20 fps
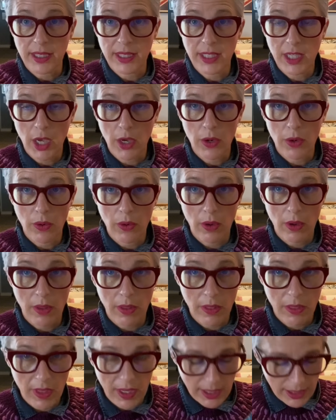So
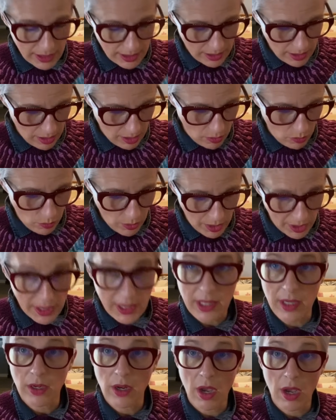this Woolens
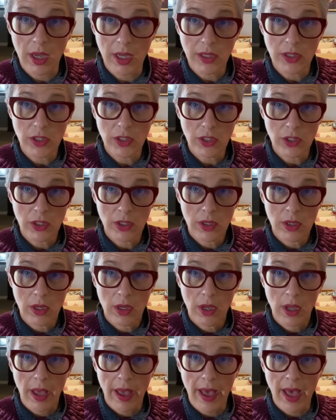and Nosh
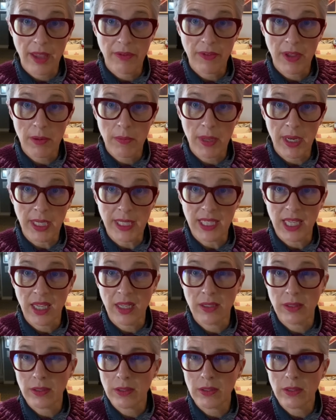Advent mini
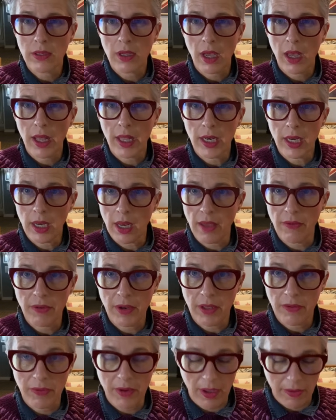skeins, love,
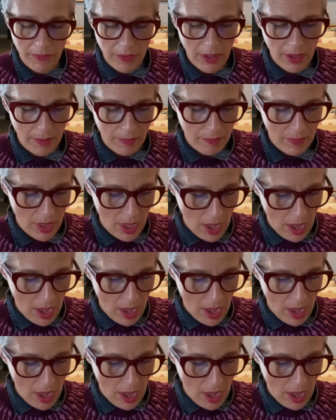love, love them.